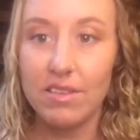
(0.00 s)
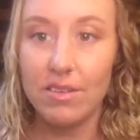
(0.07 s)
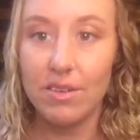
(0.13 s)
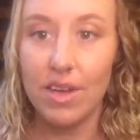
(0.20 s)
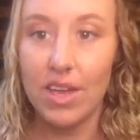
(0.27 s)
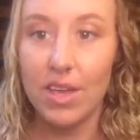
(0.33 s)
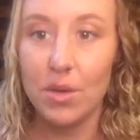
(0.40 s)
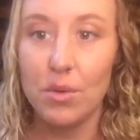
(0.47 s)

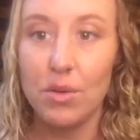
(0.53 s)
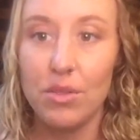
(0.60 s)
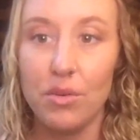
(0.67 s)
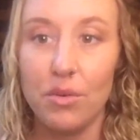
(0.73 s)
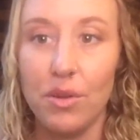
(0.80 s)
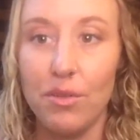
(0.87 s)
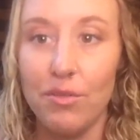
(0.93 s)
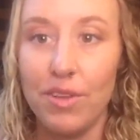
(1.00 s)
Okay, you were
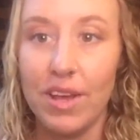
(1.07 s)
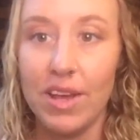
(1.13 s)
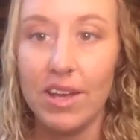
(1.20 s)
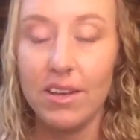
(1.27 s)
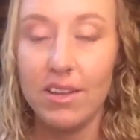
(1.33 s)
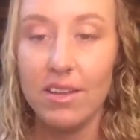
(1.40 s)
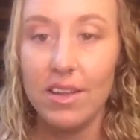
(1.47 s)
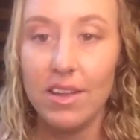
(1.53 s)
thrown
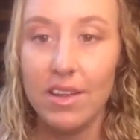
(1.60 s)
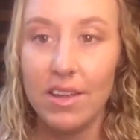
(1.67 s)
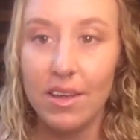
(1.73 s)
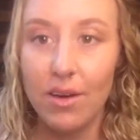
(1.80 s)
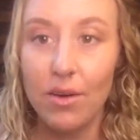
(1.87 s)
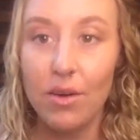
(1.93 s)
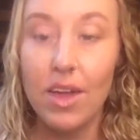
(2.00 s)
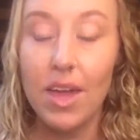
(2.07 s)
offline.
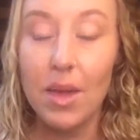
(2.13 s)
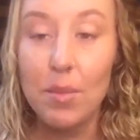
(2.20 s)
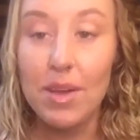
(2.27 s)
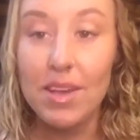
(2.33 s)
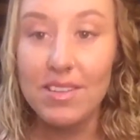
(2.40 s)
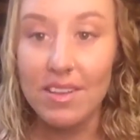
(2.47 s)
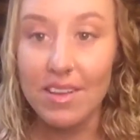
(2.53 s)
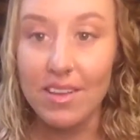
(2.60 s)
Okay,
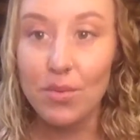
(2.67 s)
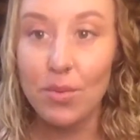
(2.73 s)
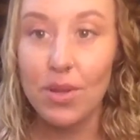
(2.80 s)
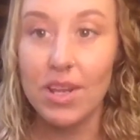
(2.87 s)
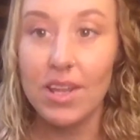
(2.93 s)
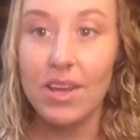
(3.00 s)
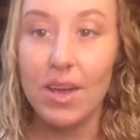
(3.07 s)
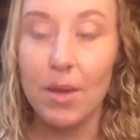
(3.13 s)
amazing.
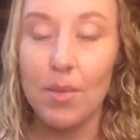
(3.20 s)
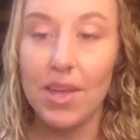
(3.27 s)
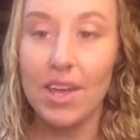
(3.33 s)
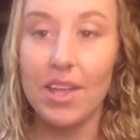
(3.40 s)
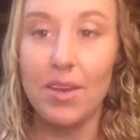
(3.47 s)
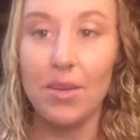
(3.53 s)
20 coming in.